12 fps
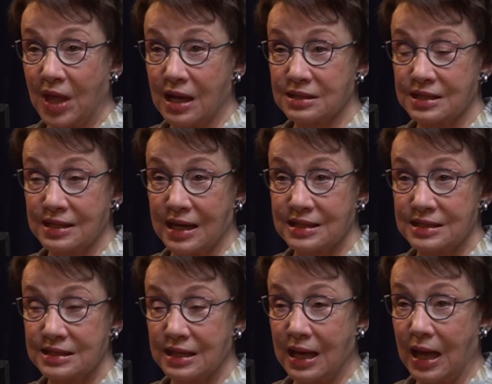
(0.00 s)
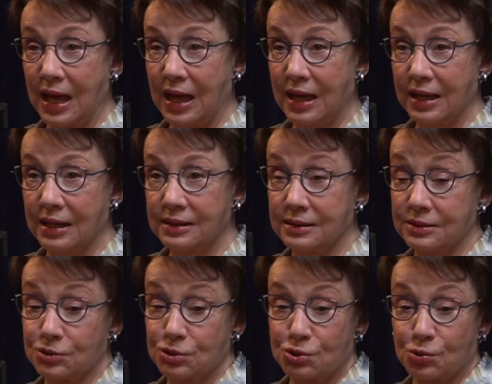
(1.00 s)
as they say, and
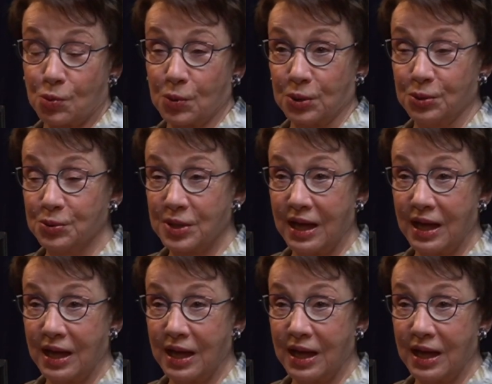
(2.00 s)
it's true,